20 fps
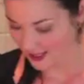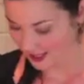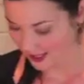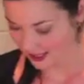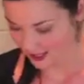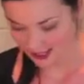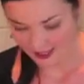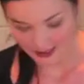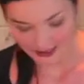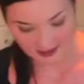
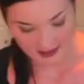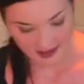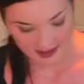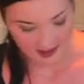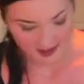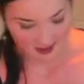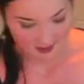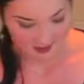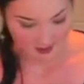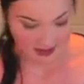And
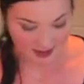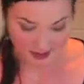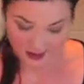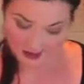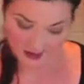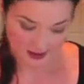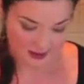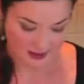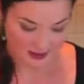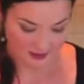it
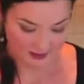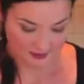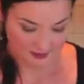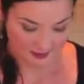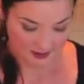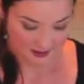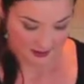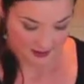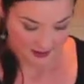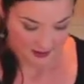is
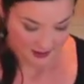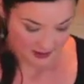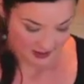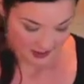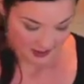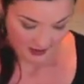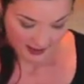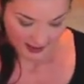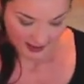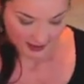
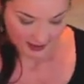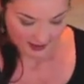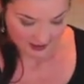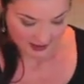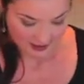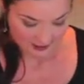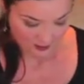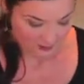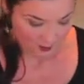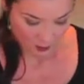nice
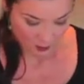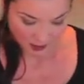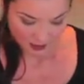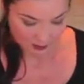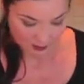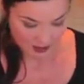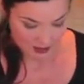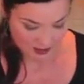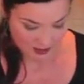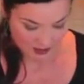and
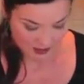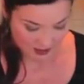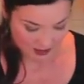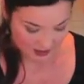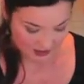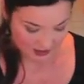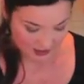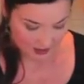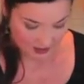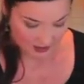creamy and
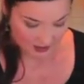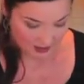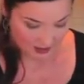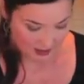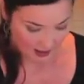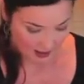even.